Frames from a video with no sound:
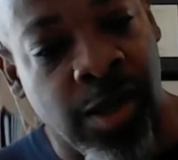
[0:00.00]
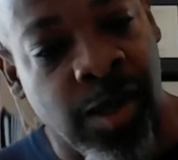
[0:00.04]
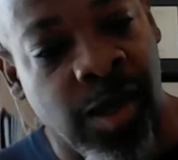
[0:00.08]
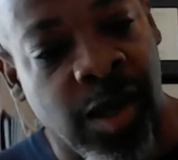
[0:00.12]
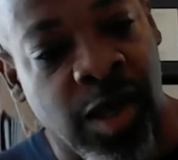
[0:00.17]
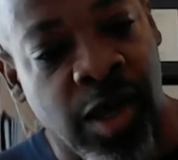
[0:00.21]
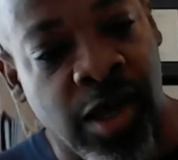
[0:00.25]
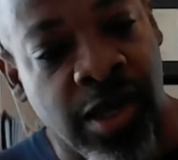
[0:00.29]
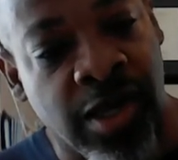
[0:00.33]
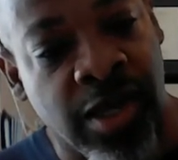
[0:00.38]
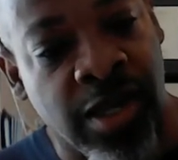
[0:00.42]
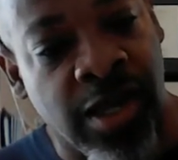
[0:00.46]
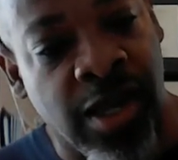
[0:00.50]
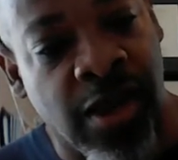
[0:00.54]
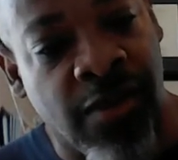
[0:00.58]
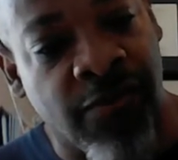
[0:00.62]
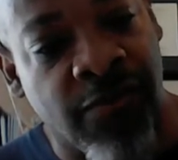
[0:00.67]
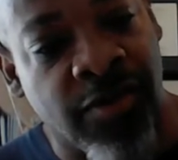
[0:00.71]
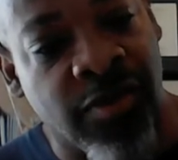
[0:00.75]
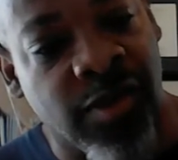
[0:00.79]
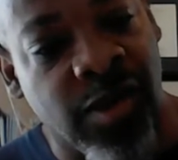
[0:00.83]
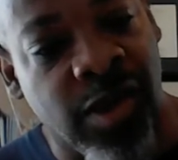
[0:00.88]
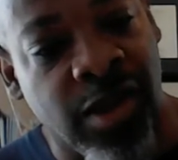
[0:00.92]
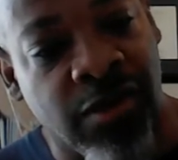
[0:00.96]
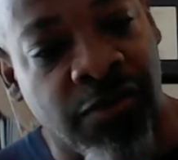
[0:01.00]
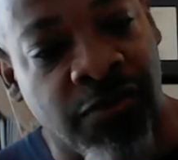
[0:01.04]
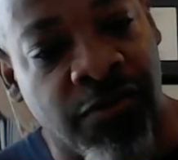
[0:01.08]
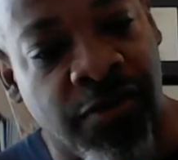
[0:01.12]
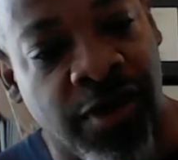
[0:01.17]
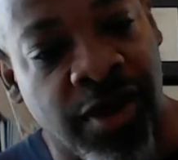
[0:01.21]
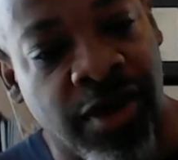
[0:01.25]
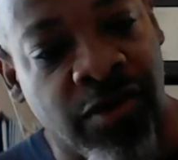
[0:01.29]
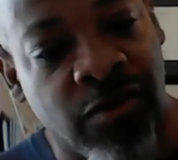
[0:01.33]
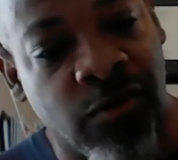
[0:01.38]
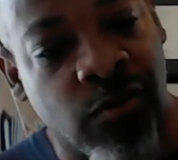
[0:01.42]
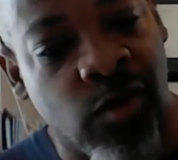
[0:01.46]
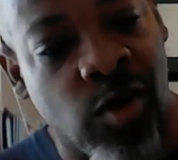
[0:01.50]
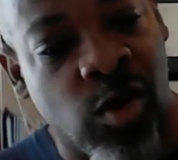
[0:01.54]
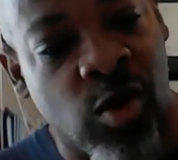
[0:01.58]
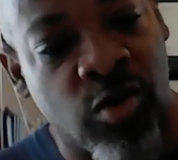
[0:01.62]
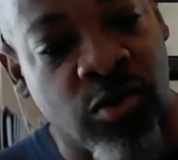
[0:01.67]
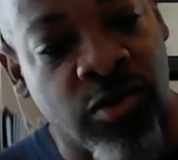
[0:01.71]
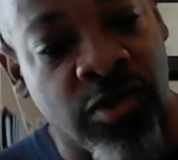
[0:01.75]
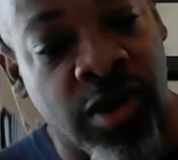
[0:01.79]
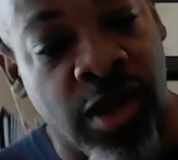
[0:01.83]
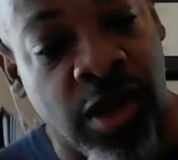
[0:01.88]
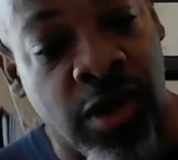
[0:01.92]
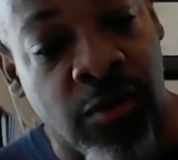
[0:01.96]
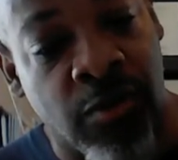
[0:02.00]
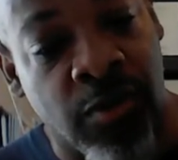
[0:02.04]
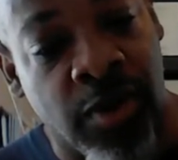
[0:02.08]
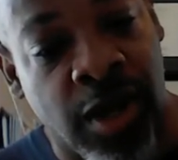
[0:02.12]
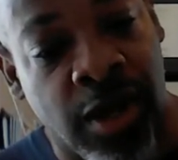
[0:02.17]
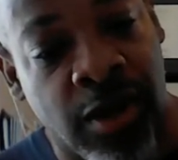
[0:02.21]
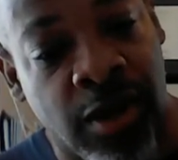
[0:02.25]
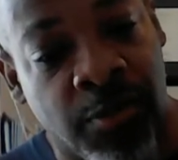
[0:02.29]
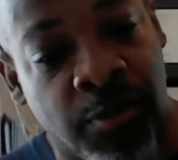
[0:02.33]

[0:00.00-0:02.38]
He could never see the face of Goldstein without a